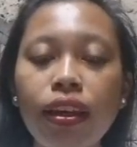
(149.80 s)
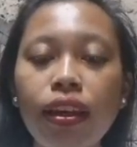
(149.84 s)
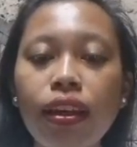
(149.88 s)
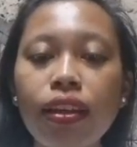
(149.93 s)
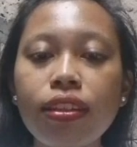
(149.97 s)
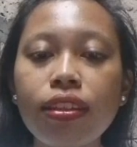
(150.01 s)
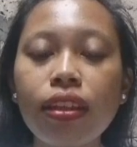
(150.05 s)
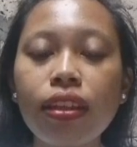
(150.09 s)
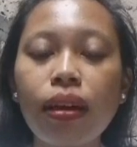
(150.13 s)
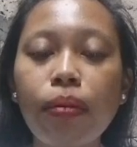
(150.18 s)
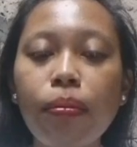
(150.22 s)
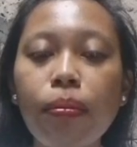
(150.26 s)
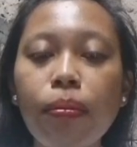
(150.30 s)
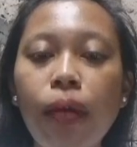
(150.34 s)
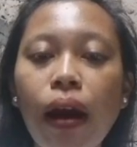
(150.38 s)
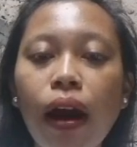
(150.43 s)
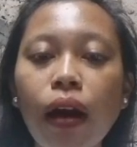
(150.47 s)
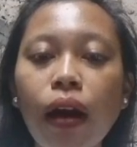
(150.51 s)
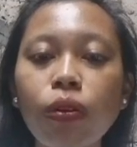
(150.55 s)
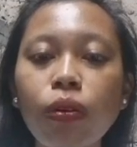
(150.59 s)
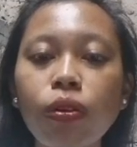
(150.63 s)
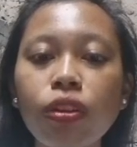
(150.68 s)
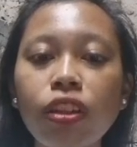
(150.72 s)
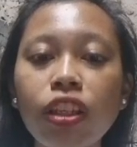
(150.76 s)
is
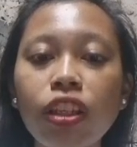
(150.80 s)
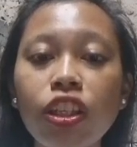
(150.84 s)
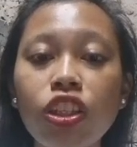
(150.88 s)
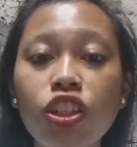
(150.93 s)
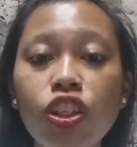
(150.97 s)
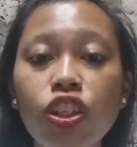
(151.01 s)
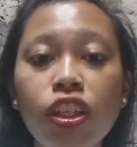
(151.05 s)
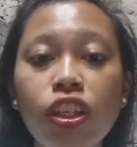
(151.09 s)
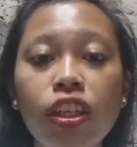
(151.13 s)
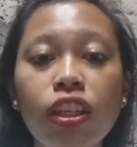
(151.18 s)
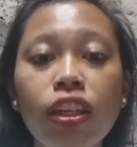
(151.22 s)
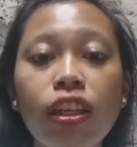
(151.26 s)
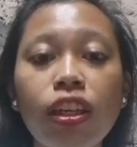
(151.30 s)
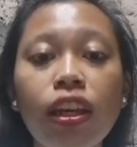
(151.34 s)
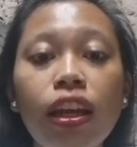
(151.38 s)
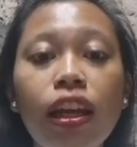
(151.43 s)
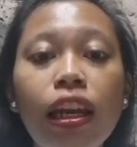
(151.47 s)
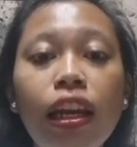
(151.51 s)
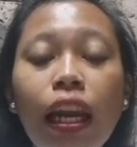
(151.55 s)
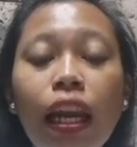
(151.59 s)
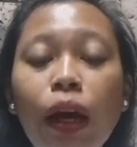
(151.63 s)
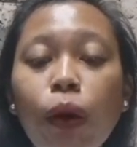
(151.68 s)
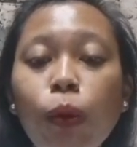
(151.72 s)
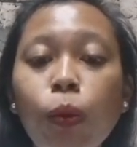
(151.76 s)
about teaching
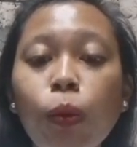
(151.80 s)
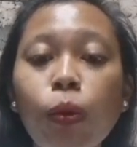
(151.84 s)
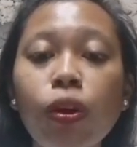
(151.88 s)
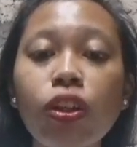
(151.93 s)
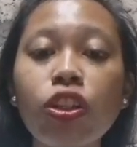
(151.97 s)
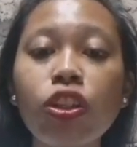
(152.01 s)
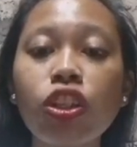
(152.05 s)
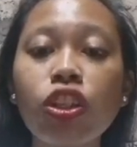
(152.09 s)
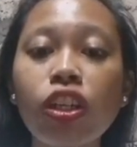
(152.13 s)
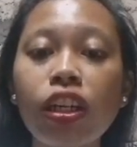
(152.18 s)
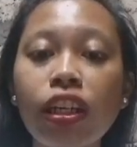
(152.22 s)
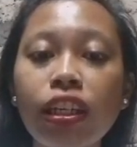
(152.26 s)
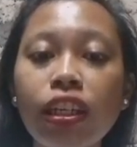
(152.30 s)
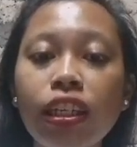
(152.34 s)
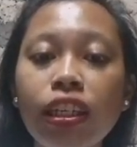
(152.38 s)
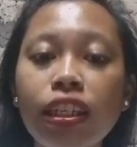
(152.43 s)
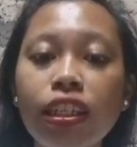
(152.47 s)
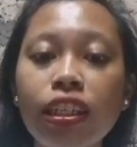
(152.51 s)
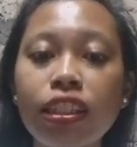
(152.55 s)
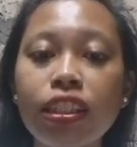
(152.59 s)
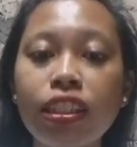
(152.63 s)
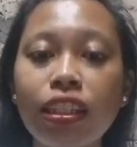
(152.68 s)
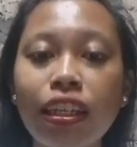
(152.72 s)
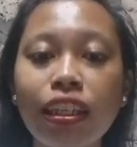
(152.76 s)
language
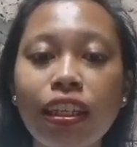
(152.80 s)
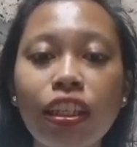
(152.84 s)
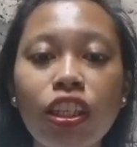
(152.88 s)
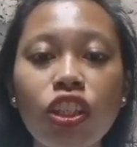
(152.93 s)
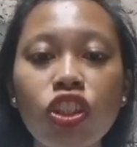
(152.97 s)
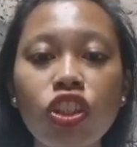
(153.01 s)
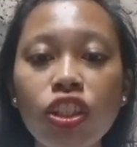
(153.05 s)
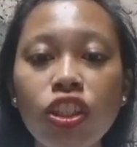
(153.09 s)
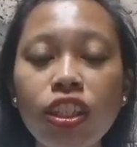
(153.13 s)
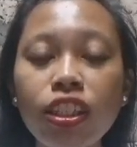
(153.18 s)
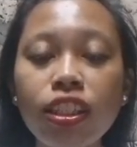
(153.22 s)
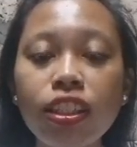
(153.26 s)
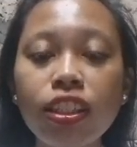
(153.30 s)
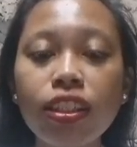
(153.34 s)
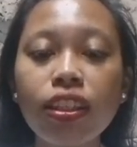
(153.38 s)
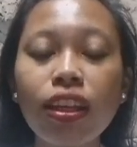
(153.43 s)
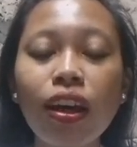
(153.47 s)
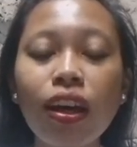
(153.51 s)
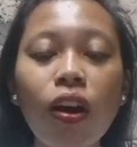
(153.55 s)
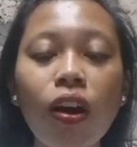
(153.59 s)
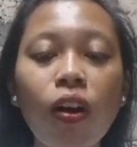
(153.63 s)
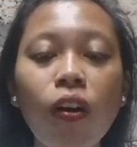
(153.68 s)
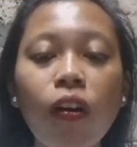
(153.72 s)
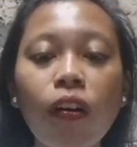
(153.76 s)
learning strategies,
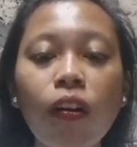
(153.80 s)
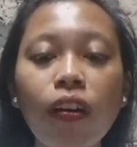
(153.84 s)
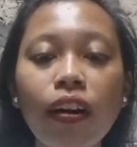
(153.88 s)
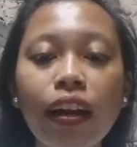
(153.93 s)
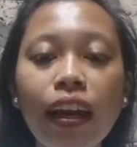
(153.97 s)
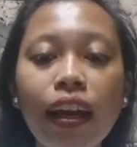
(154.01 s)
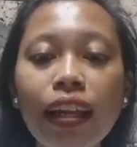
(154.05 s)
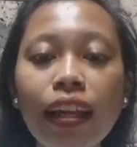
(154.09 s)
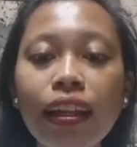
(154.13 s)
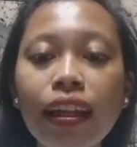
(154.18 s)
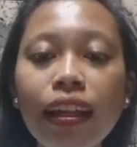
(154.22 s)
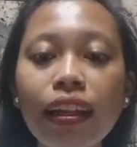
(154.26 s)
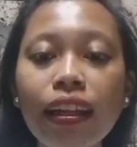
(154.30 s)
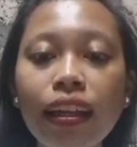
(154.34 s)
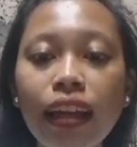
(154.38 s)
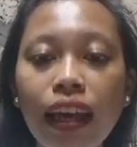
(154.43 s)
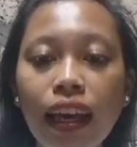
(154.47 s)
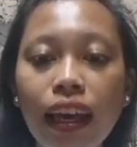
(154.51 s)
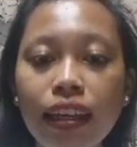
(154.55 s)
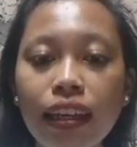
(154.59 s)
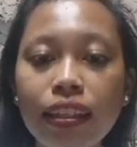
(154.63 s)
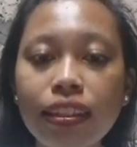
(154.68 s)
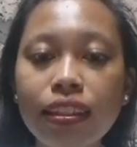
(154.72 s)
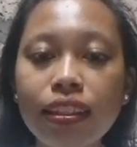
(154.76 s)
or
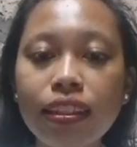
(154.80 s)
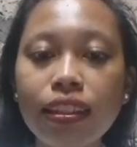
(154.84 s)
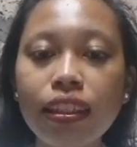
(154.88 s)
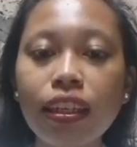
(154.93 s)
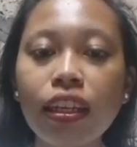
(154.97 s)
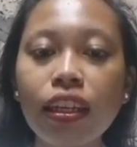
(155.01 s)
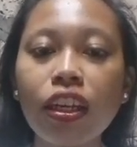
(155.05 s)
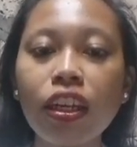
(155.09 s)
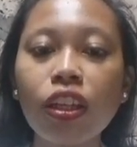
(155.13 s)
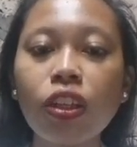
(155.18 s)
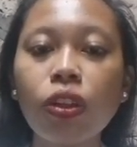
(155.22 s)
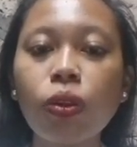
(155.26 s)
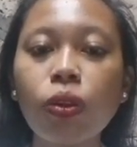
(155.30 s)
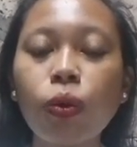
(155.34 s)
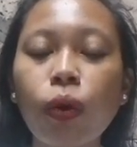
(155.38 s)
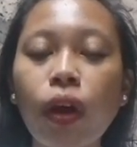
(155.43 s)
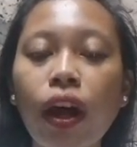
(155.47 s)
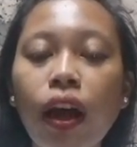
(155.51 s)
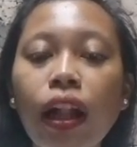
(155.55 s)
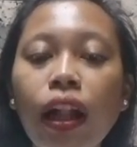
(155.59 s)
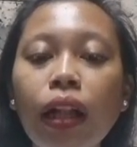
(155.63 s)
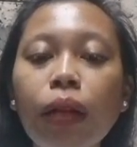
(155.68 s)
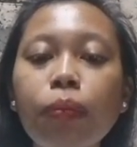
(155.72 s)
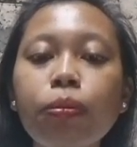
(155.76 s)
LLS, to
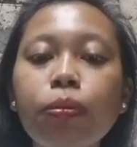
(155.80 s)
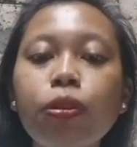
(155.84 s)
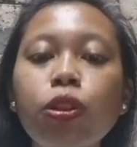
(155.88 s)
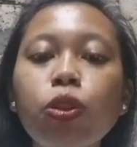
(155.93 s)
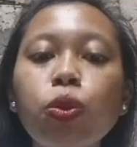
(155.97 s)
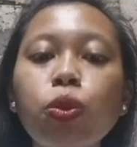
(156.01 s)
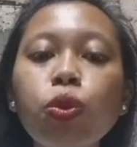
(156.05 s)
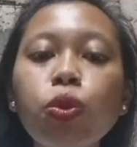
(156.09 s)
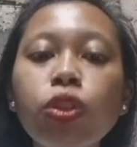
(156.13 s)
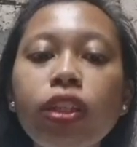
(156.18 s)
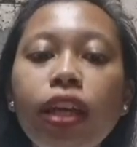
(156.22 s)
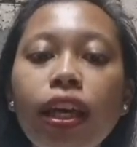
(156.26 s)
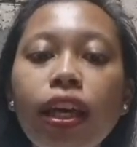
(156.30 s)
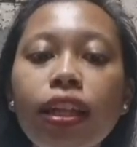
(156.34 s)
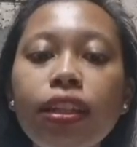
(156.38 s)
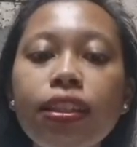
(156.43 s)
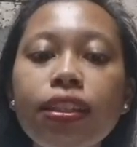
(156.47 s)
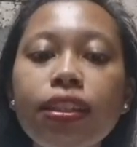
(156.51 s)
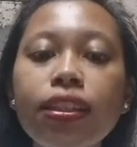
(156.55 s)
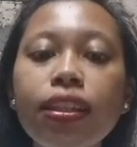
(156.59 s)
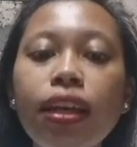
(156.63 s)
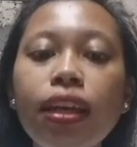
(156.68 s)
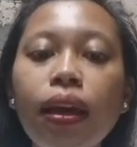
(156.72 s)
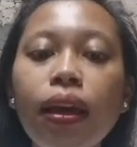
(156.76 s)
help
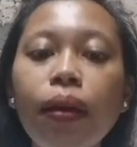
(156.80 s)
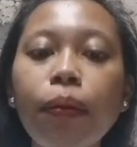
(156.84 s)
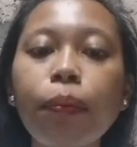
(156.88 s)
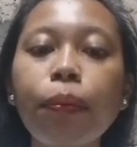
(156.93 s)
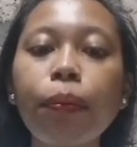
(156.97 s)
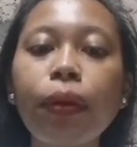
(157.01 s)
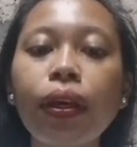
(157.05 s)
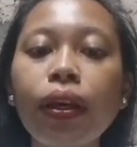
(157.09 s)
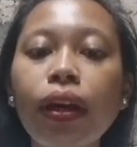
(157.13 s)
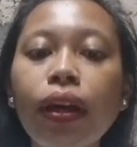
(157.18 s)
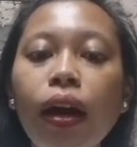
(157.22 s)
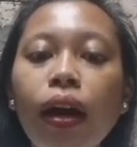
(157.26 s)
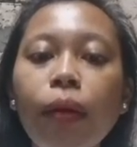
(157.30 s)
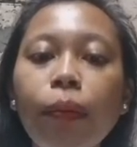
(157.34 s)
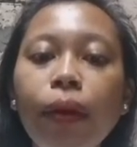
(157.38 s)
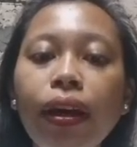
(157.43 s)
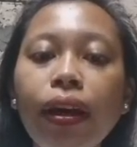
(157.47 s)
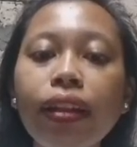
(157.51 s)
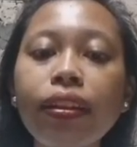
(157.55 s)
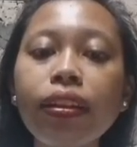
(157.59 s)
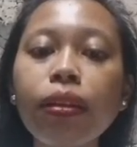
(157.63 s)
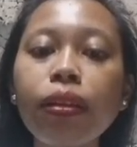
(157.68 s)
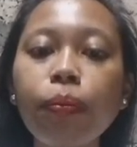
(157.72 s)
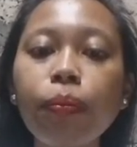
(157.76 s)
students become
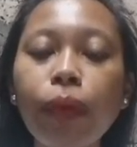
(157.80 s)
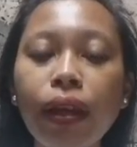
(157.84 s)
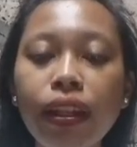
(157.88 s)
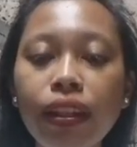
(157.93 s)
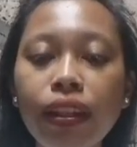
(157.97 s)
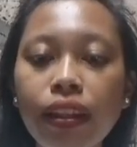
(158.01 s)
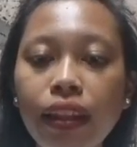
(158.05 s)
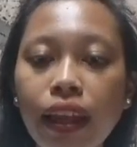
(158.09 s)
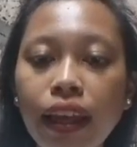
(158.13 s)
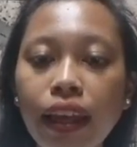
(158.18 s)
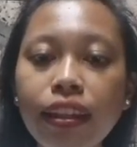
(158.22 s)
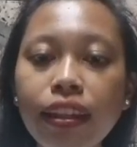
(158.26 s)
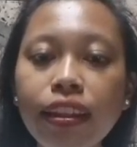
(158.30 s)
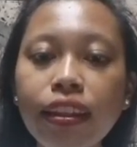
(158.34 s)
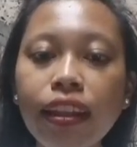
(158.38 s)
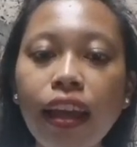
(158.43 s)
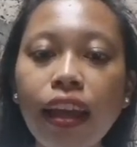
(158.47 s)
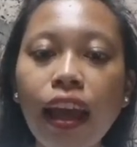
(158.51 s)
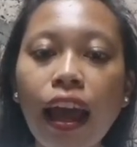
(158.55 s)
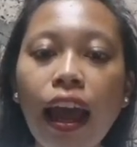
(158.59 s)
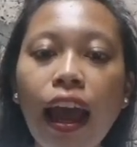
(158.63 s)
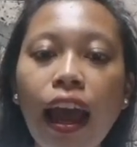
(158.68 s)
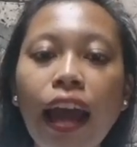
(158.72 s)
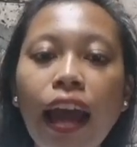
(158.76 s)
independent
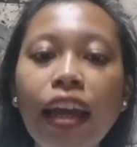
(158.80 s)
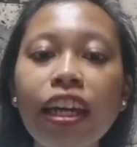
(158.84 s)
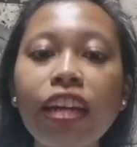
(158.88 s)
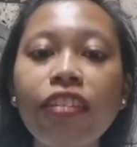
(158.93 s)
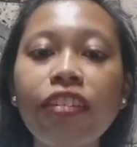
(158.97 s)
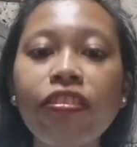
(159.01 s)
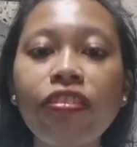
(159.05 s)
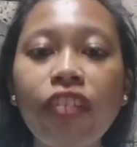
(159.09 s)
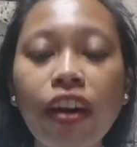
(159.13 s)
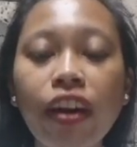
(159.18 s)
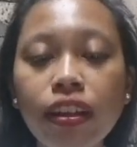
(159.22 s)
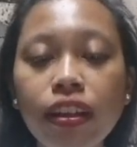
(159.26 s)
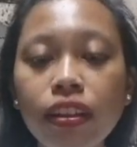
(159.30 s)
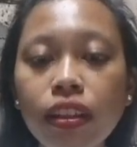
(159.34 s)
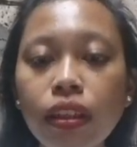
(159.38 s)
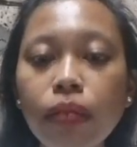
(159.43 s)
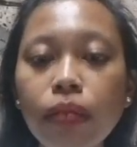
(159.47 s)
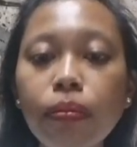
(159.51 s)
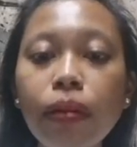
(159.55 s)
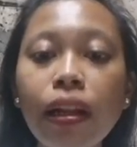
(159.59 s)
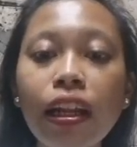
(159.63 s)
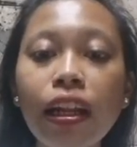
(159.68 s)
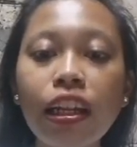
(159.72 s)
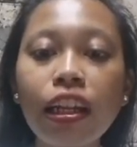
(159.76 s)
and
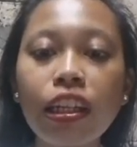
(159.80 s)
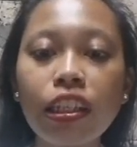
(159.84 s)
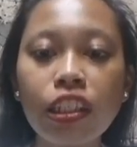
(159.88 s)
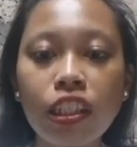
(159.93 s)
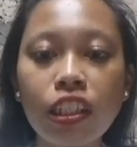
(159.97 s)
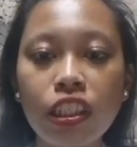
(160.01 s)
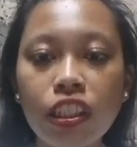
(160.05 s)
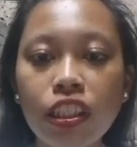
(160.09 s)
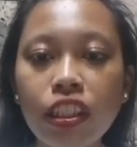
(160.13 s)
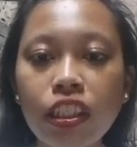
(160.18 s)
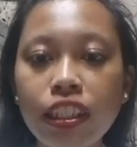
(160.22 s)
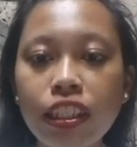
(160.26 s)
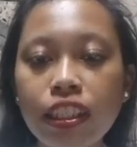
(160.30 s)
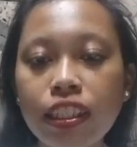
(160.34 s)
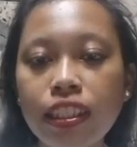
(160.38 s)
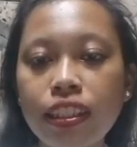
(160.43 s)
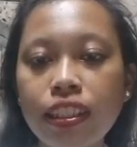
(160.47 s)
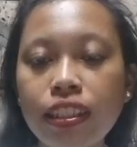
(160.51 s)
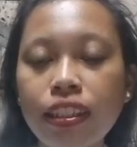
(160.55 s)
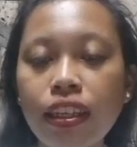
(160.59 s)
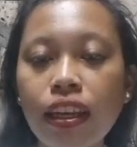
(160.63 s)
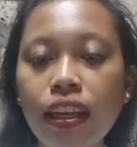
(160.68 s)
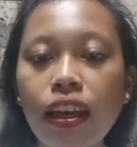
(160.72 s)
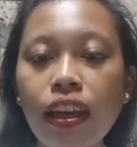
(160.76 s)
effective
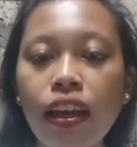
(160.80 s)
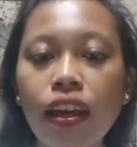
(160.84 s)
learners.